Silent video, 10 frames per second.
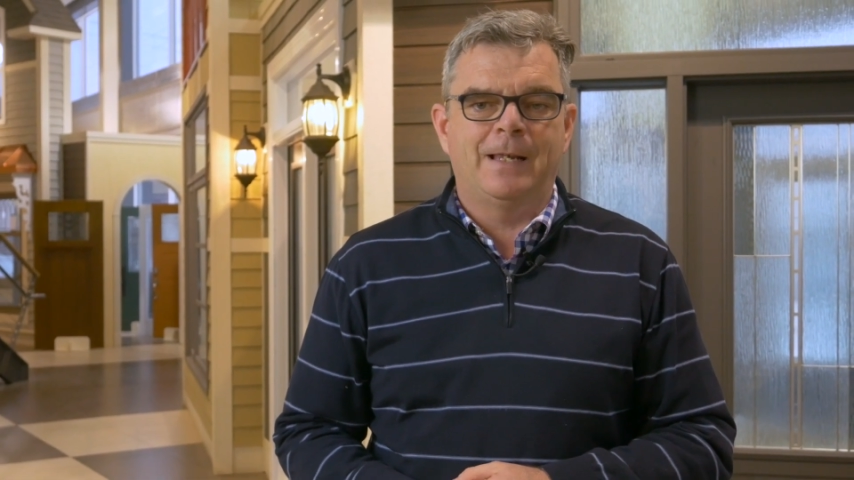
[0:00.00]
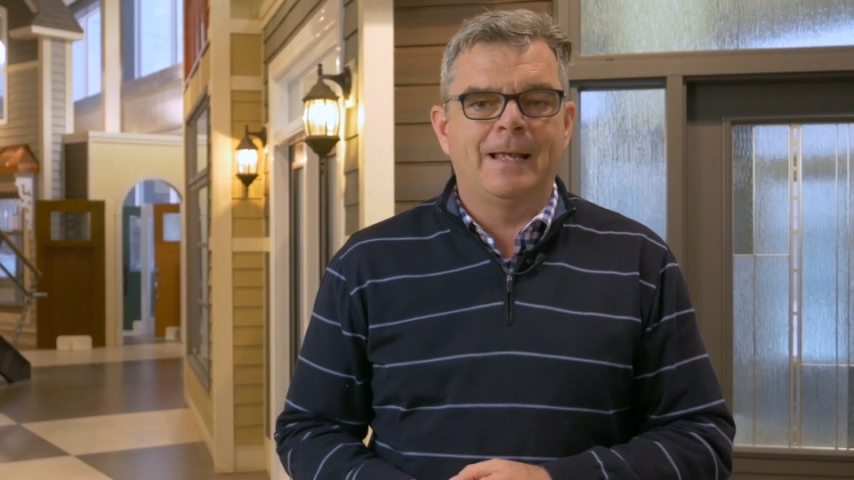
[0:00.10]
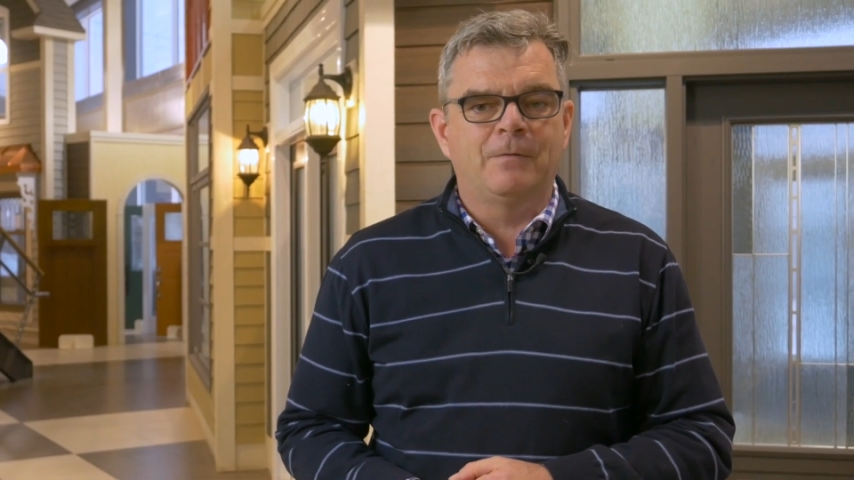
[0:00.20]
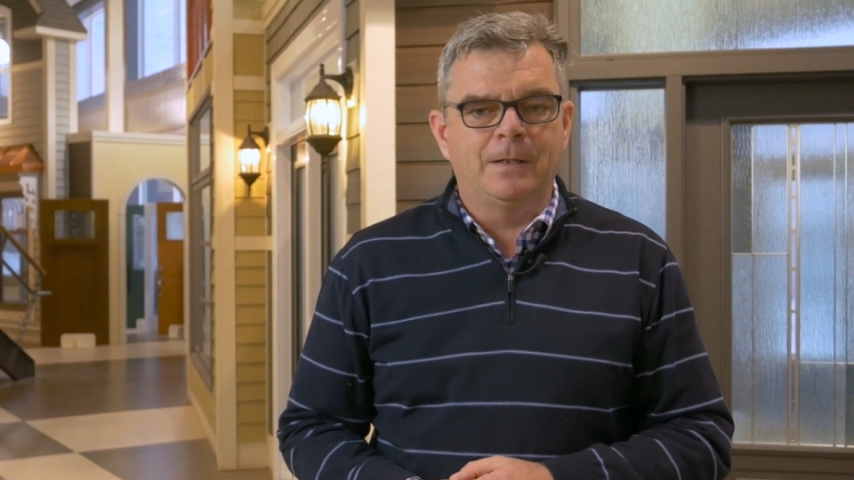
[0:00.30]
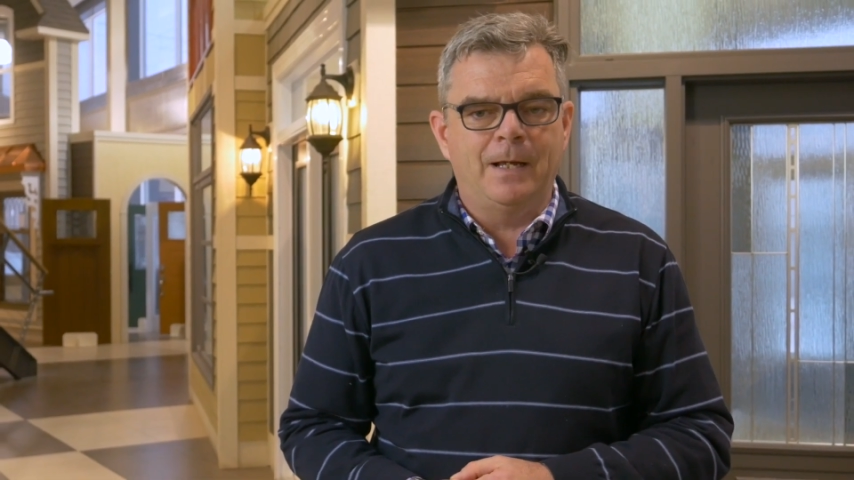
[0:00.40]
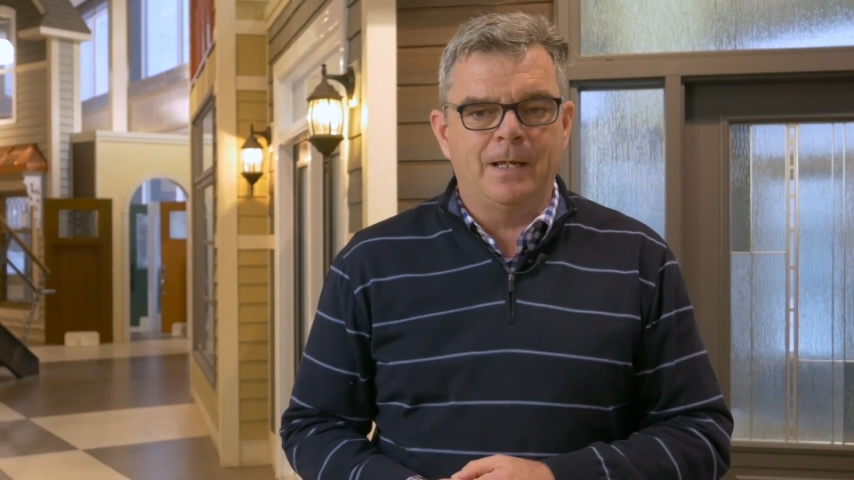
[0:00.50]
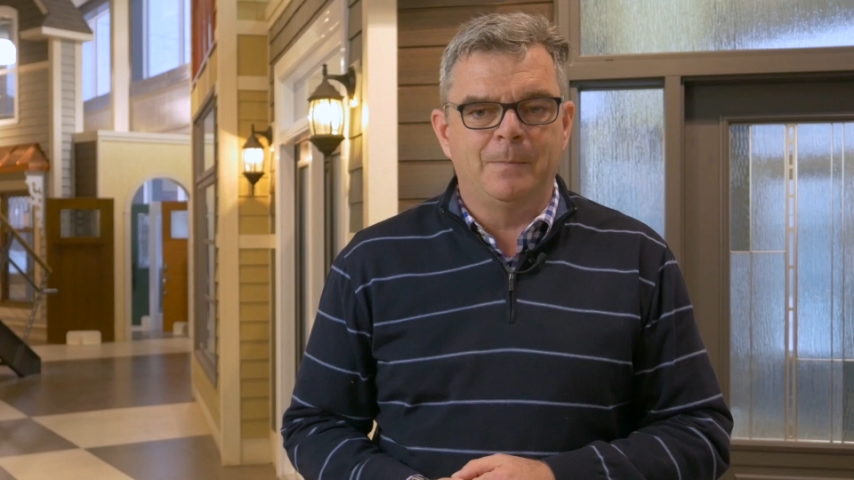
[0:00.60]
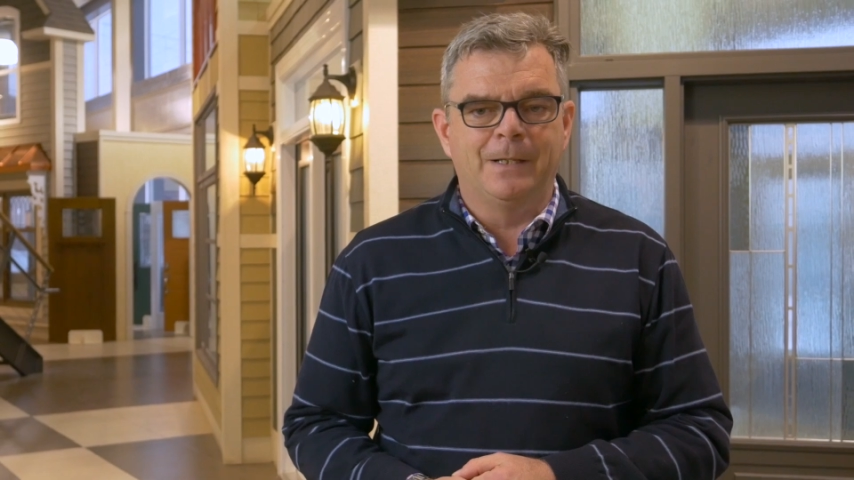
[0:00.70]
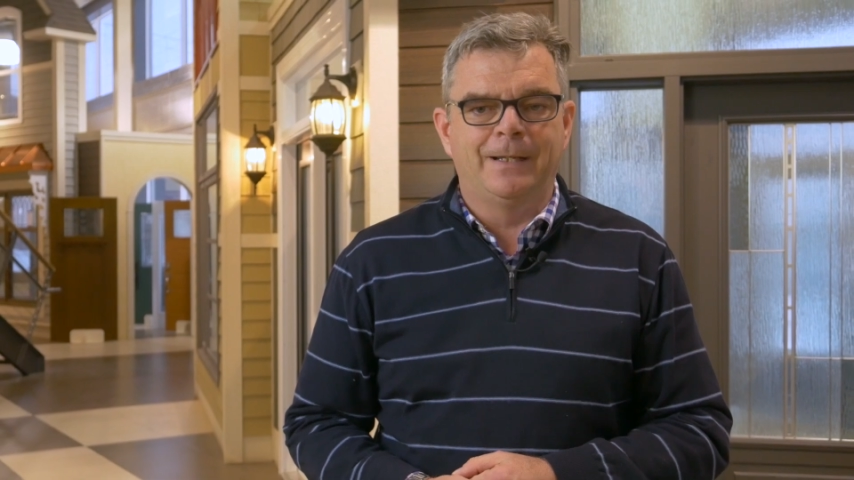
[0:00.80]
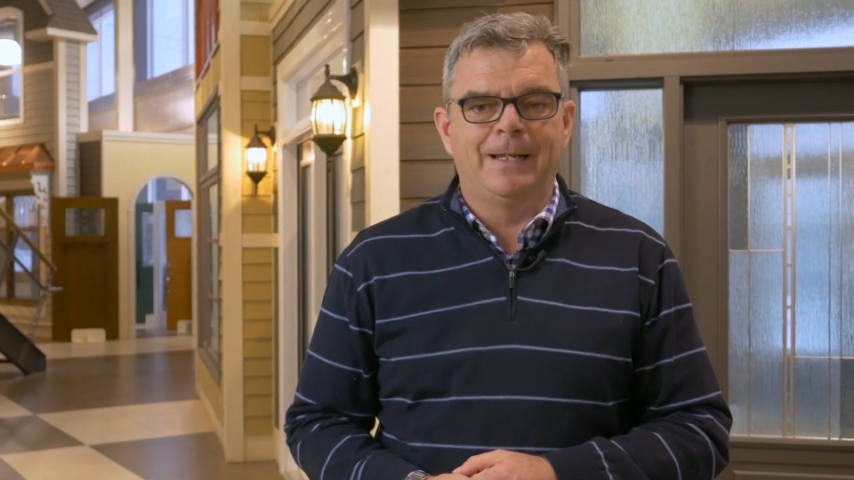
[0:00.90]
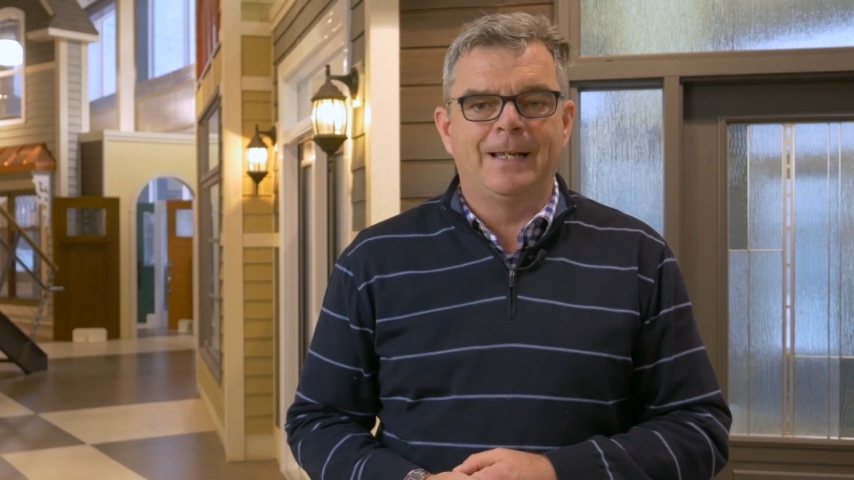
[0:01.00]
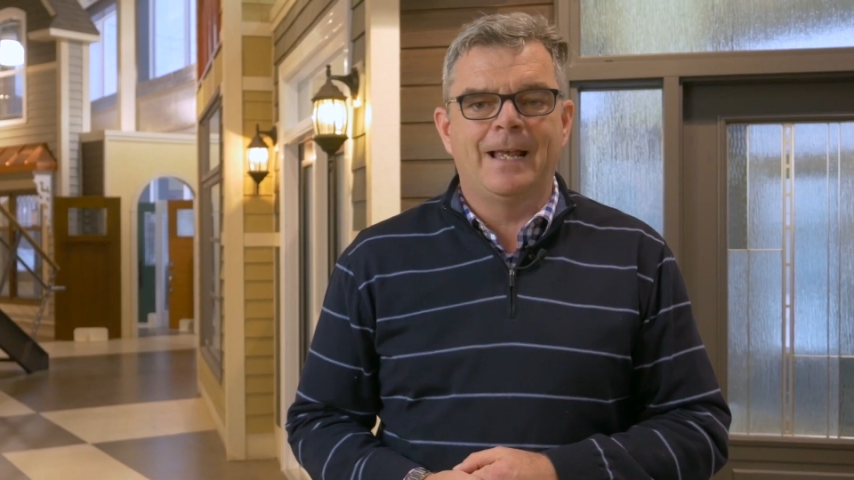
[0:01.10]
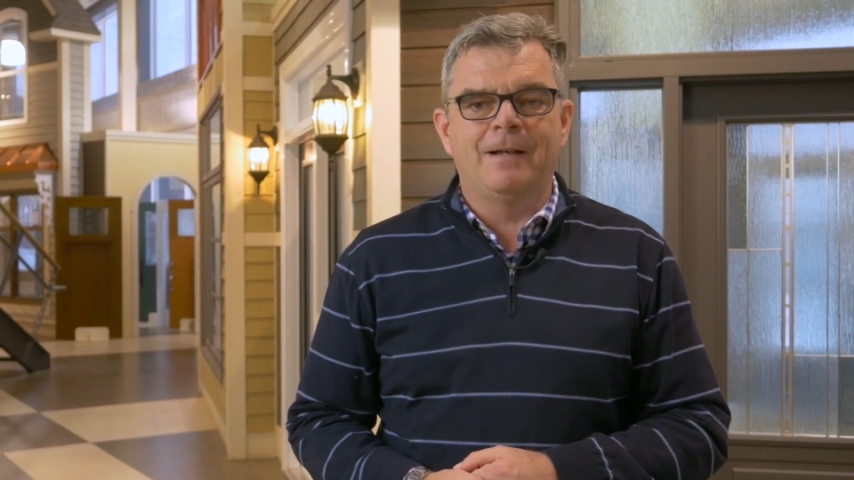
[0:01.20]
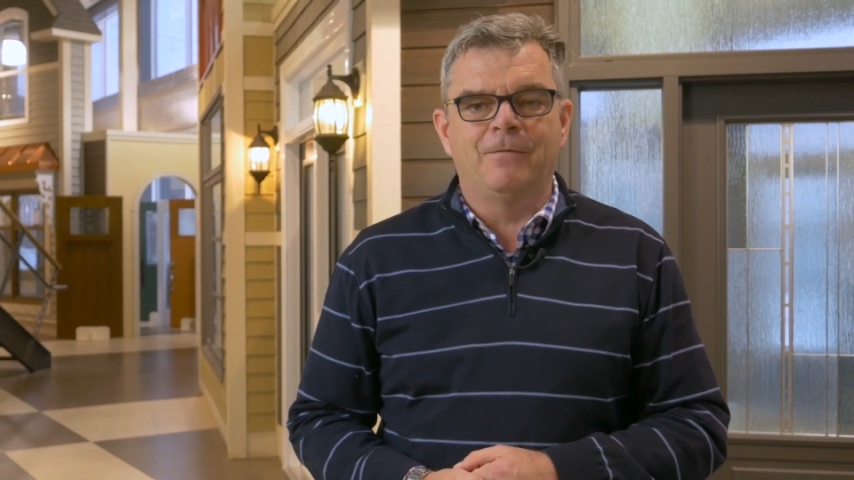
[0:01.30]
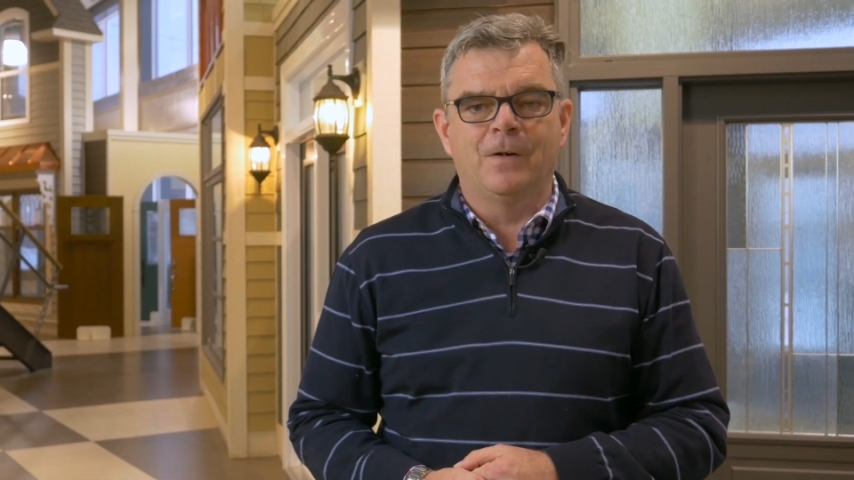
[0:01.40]
and reliability
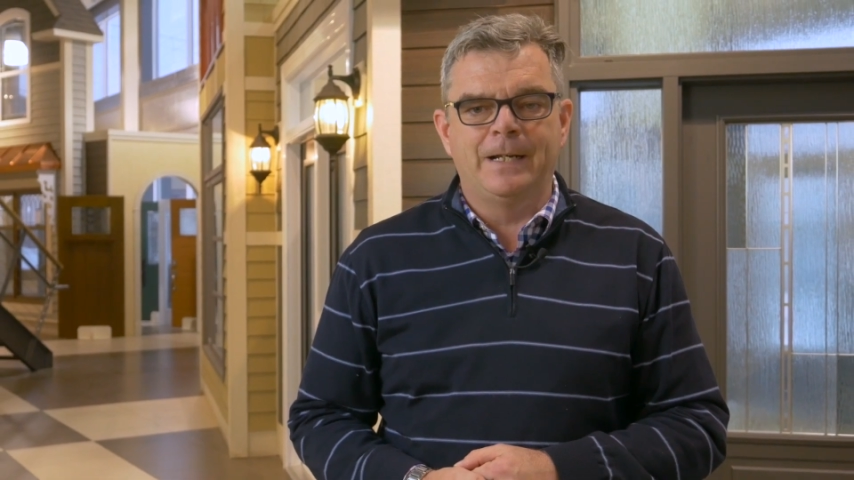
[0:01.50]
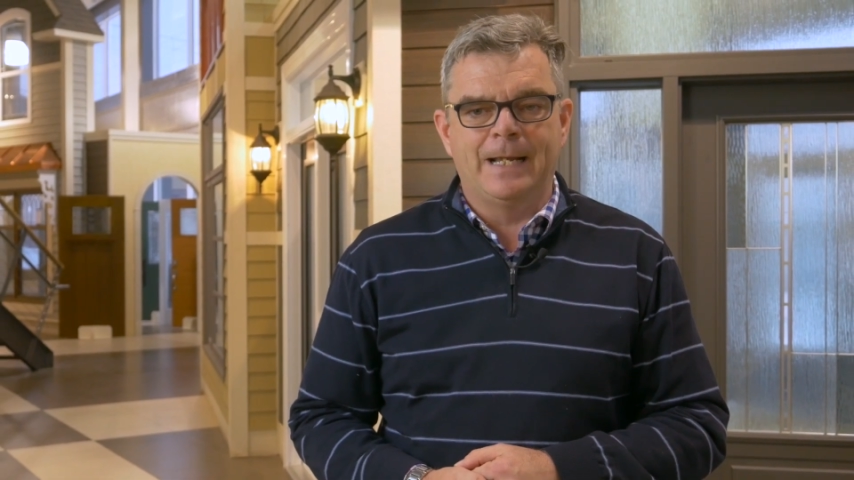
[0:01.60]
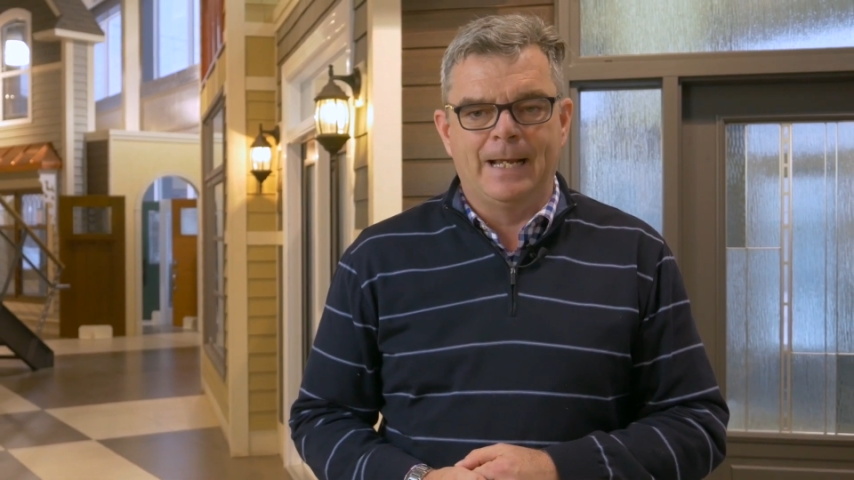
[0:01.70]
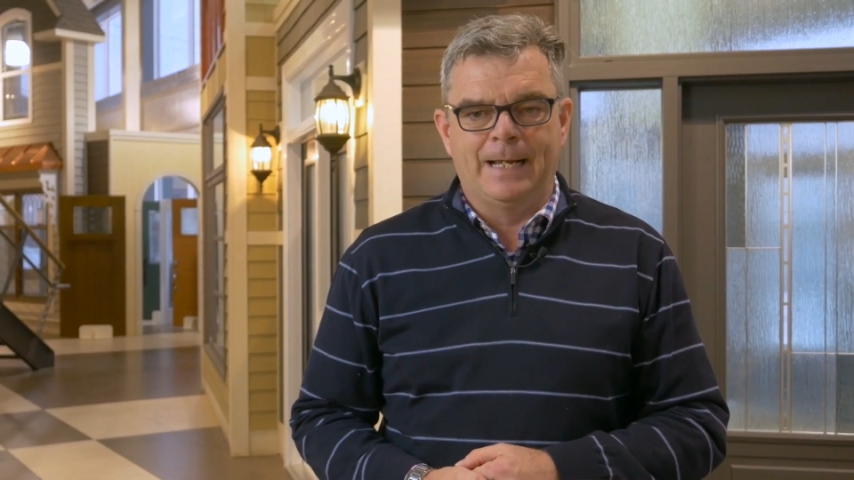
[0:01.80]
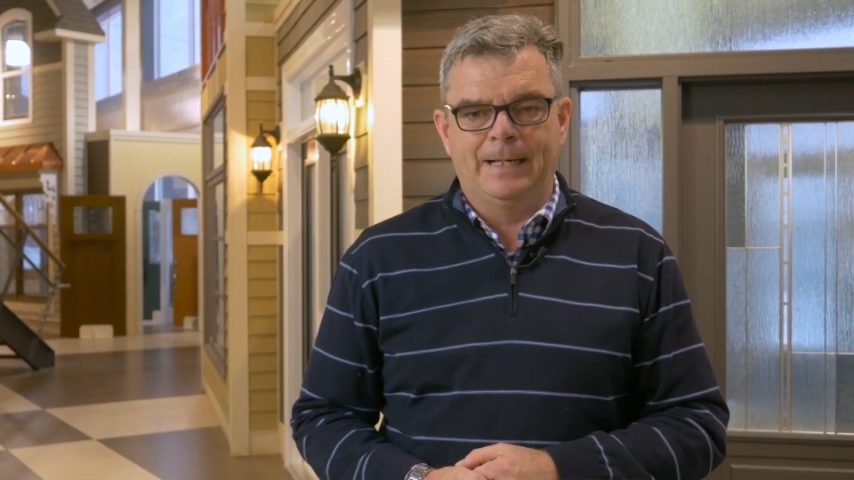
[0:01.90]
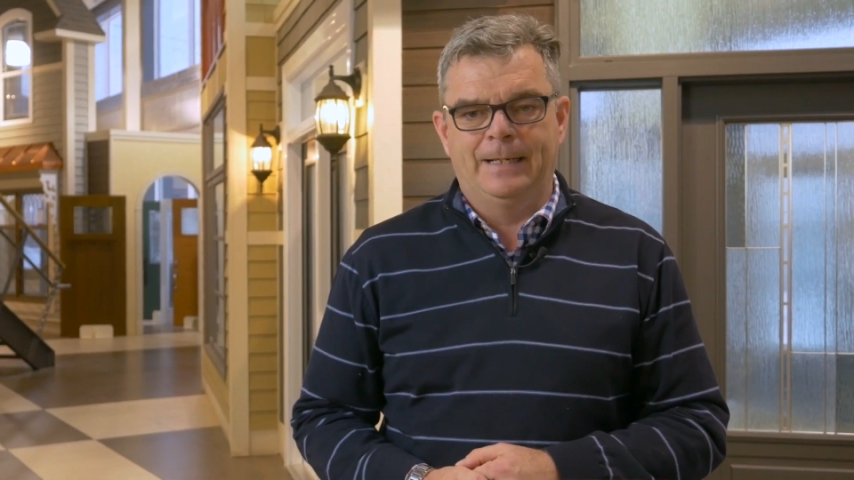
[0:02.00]
every day